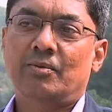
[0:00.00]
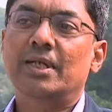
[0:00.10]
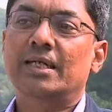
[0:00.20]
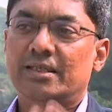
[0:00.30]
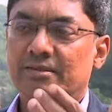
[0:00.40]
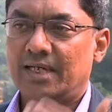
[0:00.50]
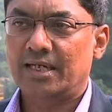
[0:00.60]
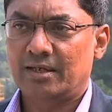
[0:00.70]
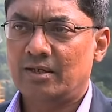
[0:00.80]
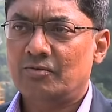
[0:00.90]
when it is
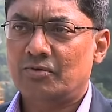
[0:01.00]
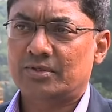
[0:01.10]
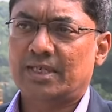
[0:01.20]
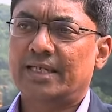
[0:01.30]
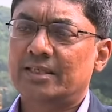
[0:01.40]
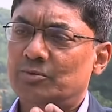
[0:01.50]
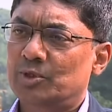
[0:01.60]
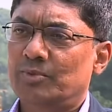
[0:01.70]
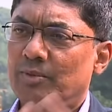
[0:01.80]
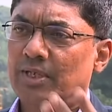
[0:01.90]
ready for science,
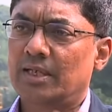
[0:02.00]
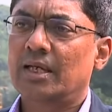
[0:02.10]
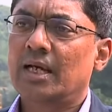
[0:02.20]
which may be